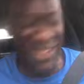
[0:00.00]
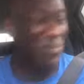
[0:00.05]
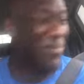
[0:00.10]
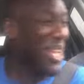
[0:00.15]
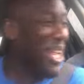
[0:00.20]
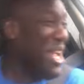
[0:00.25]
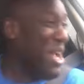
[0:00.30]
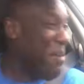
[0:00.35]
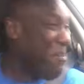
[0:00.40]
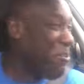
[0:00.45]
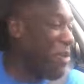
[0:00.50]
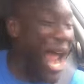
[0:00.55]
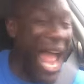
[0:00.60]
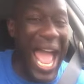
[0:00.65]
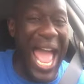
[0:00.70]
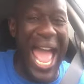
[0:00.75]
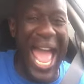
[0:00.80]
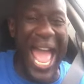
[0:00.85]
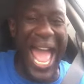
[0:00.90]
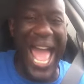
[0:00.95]
Praise
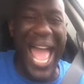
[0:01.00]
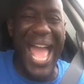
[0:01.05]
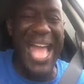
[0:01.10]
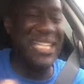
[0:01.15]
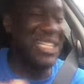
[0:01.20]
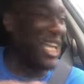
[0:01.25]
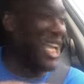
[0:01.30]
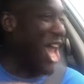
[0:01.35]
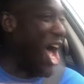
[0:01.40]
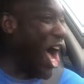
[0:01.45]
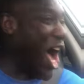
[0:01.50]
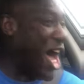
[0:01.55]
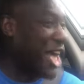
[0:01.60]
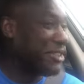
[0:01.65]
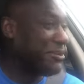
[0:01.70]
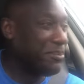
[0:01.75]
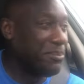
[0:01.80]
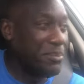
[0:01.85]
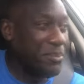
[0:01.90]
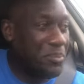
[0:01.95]
the
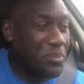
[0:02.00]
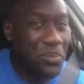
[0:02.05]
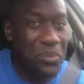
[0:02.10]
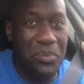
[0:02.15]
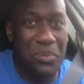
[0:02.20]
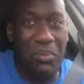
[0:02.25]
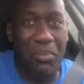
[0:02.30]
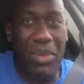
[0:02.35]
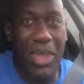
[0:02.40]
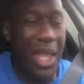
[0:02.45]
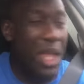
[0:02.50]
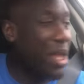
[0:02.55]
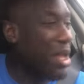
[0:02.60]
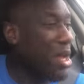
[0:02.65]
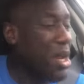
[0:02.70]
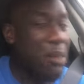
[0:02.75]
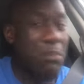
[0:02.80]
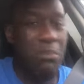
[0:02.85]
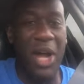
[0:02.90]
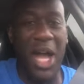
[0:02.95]
Lord.
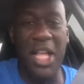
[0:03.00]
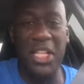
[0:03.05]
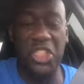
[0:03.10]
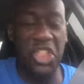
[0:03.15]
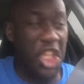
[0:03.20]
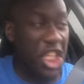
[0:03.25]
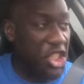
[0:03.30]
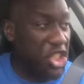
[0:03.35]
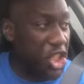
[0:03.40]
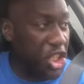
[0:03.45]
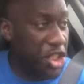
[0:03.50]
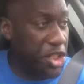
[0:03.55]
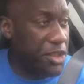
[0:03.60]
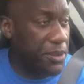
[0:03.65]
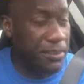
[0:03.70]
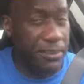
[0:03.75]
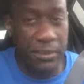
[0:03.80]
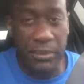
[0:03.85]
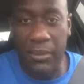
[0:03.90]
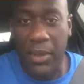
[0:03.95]
Brothers and sisters,
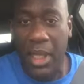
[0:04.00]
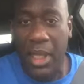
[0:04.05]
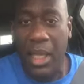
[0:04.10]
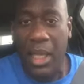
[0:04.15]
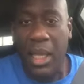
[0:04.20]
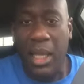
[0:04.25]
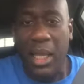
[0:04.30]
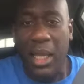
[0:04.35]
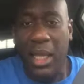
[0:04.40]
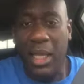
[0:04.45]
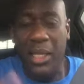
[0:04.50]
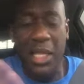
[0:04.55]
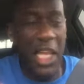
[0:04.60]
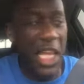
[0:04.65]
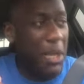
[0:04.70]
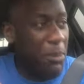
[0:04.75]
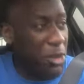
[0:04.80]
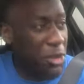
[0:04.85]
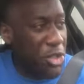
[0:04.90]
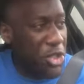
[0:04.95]
in
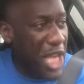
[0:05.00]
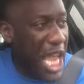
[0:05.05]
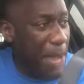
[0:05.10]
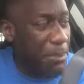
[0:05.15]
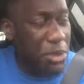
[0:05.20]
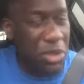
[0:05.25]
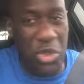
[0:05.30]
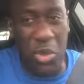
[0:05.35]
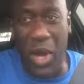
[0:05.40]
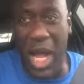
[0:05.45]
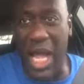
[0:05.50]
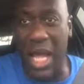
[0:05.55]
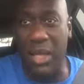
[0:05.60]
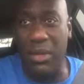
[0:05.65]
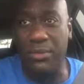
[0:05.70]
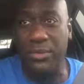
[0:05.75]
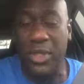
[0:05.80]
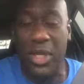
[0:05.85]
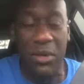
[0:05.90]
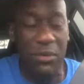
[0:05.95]
Hebrews chapter
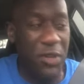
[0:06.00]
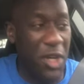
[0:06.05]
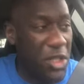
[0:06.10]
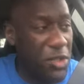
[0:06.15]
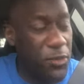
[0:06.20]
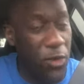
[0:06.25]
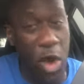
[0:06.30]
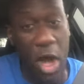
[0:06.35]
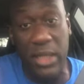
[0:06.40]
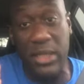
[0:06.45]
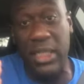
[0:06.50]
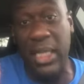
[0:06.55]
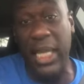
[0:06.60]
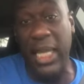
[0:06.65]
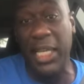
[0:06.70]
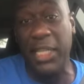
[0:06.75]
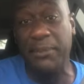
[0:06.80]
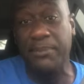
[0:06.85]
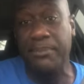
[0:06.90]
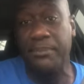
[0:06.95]
12, verse
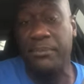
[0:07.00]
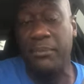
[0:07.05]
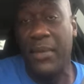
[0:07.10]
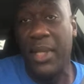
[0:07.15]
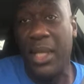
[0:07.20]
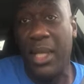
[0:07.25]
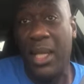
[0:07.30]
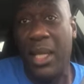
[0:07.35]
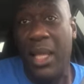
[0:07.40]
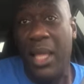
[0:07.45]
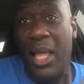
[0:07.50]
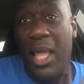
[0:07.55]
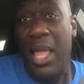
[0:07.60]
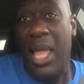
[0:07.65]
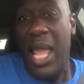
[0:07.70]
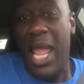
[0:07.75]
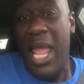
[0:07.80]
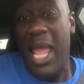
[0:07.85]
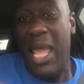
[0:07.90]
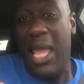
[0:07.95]
14,
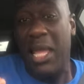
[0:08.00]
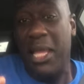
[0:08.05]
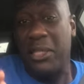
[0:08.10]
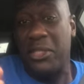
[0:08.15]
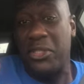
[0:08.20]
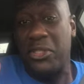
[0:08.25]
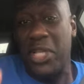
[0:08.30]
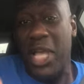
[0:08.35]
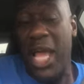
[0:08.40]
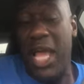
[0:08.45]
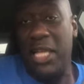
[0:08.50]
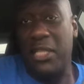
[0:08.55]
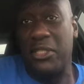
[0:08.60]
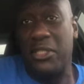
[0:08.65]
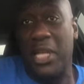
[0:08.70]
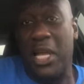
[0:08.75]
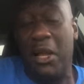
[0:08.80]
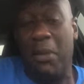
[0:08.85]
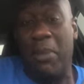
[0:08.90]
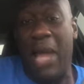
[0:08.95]
it
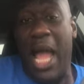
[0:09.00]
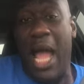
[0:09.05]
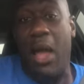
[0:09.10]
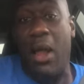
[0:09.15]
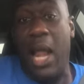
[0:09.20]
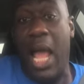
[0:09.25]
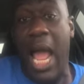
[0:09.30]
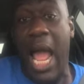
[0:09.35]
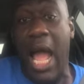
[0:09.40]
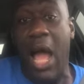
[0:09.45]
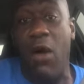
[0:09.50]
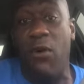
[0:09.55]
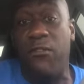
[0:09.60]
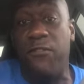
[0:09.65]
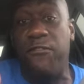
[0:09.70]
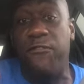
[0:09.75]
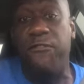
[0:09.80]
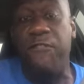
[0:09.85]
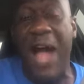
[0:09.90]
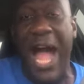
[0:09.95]
says about how
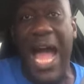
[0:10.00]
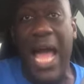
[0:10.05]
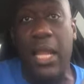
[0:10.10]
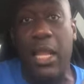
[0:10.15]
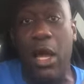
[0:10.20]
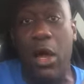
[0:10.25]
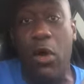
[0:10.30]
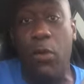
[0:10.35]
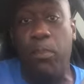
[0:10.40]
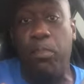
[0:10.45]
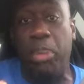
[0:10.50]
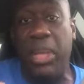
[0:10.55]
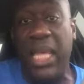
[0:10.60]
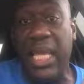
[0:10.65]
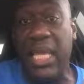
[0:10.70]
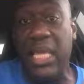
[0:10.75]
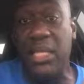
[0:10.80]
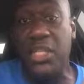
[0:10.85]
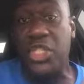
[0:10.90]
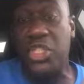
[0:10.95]
follow
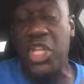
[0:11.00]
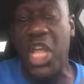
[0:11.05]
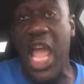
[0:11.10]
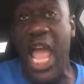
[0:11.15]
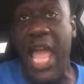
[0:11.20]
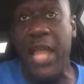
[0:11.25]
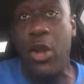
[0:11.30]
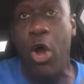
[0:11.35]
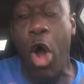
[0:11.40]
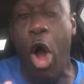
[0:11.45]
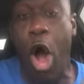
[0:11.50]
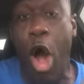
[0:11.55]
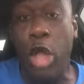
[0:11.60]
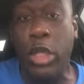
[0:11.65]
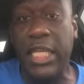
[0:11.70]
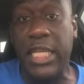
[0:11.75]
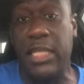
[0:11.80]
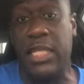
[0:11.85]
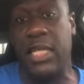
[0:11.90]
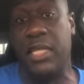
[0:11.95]
peace and
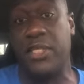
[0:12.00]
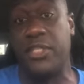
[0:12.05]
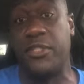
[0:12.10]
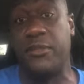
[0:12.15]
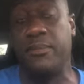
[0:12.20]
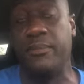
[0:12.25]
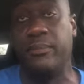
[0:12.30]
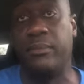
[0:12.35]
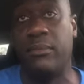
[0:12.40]
holiness,